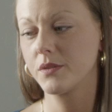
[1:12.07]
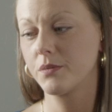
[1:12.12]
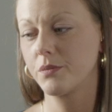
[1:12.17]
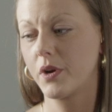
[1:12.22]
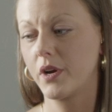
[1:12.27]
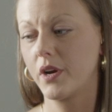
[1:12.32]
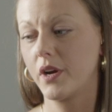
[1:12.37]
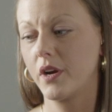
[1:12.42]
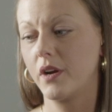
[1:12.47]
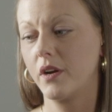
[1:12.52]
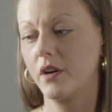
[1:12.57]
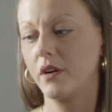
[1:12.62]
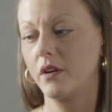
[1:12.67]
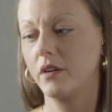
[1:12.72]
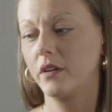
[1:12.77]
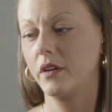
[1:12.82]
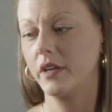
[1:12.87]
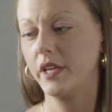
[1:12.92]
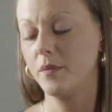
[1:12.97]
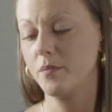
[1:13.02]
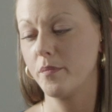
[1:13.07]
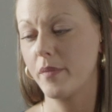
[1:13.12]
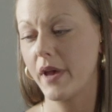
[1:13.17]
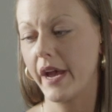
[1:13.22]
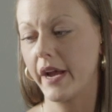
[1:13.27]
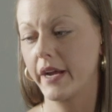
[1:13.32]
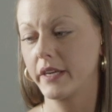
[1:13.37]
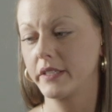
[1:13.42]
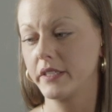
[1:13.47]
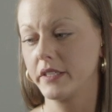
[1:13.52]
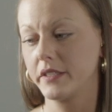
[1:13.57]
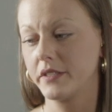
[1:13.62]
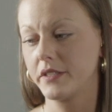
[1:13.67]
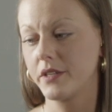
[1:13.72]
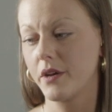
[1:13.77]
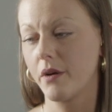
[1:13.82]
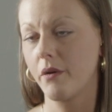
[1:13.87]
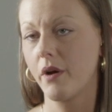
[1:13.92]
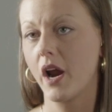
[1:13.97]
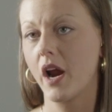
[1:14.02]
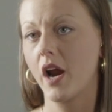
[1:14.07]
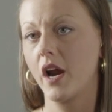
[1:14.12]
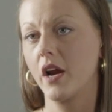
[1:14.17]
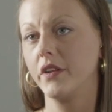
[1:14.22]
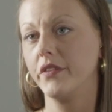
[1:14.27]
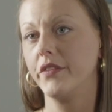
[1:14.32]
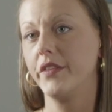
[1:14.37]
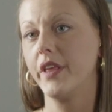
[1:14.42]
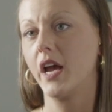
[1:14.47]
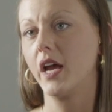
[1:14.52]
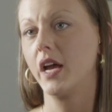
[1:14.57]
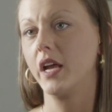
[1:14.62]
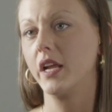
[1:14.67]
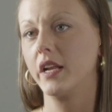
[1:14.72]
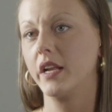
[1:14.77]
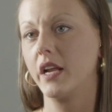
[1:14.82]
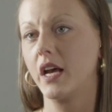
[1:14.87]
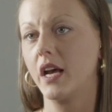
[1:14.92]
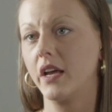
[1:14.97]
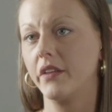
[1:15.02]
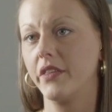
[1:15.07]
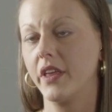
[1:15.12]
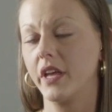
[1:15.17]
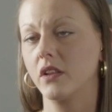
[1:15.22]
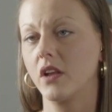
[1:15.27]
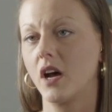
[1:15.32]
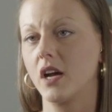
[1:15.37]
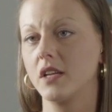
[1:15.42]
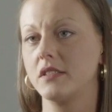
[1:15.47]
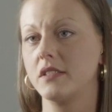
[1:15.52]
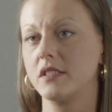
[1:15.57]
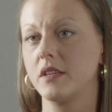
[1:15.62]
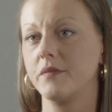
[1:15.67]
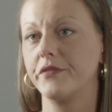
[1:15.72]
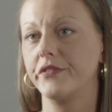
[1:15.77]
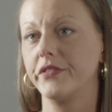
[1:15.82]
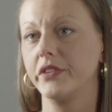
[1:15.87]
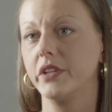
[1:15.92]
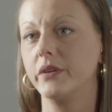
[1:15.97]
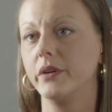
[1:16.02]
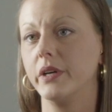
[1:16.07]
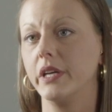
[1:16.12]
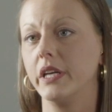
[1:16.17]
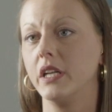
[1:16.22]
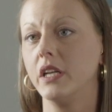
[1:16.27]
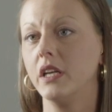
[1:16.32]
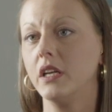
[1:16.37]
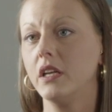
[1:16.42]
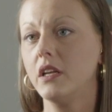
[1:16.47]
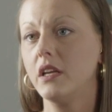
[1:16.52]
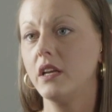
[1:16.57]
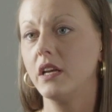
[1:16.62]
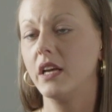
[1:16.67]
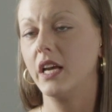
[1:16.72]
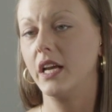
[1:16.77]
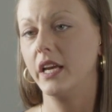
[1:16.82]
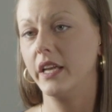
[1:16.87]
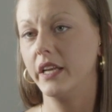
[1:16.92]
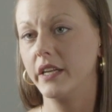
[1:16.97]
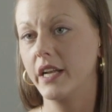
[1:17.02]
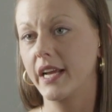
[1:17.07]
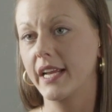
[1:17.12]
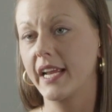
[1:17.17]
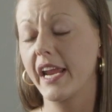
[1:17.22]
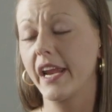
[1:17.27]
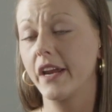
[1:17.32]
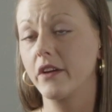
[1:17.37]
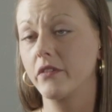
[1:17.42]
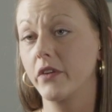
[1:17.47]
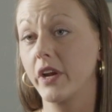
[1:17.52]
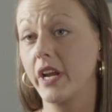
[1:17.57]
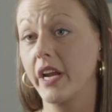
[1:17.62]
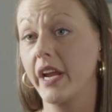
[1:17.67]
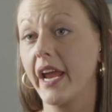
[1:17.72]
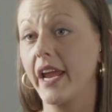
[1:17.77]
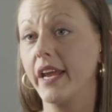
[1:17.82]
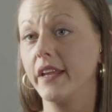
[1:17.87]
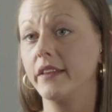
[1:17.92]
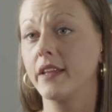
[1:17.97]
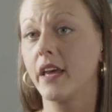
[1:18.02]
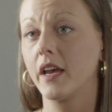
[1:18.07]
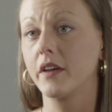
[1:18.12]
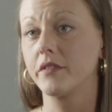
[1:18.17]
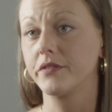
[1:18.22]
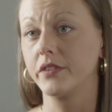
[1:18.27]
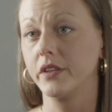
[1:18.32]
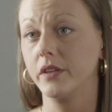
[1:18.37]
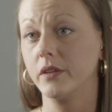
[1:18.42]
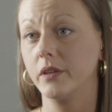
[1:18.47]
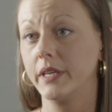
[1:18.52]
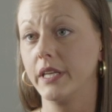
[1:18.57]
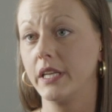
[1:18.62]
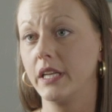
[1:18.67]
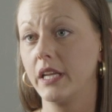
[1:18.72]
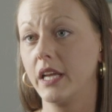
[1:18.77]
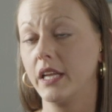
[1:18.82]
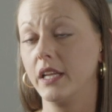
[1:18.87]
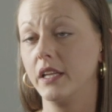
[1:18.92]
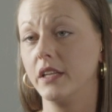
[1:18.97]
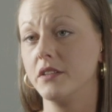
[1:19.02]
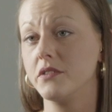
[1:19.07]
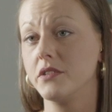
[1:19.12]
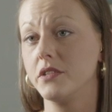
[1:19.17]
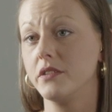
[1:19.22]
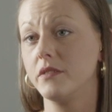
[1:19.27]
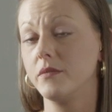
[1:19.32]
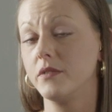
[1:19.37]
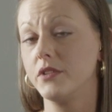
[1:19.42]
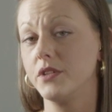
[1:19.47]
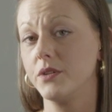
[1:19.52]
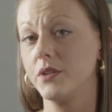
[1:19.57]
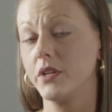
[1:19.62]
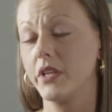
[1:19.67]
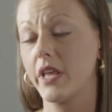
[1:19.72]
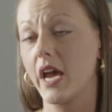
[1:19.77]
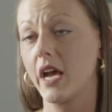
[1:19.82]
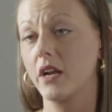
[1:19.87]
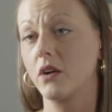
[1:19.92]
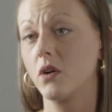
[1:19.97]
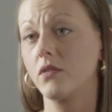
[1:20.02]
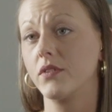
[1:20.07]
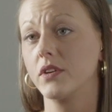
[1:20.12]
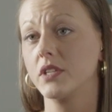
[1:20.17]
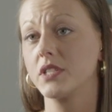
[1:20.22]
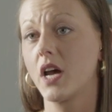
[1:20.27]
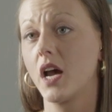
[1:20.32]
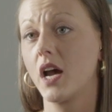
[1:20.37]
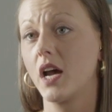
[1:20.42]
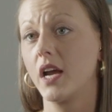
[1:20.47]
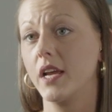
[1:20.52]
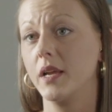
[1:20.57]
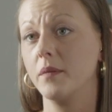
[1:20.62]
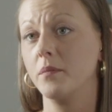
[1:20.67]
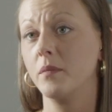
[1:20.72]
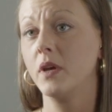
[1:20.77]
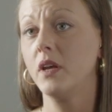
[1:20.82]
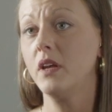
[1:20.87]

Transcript: were impacted so hard that they lost some fluid, and I can't regain that fluid, and due to that, over time,